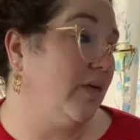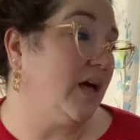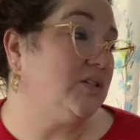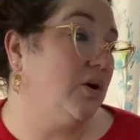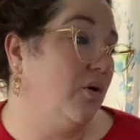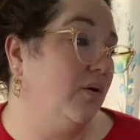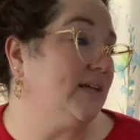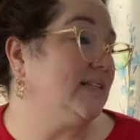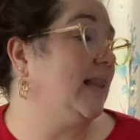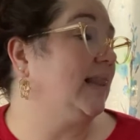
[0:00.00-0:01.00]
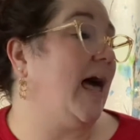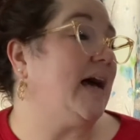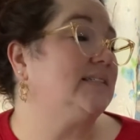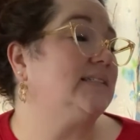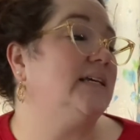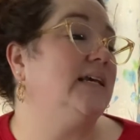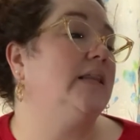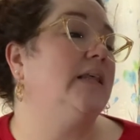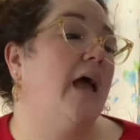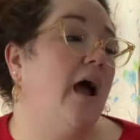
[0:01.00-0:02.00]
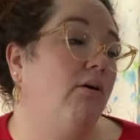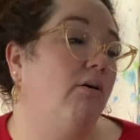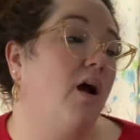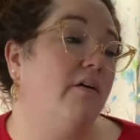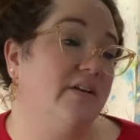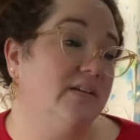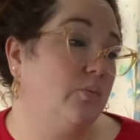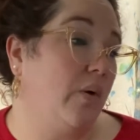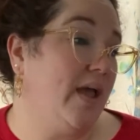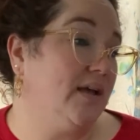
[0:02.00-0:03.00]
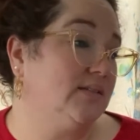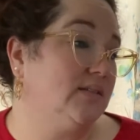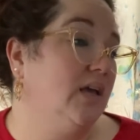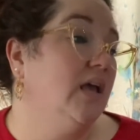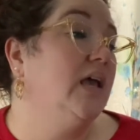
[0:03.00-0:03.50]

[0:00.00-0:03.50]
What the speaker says: that Toad has at last seen the error of his ways.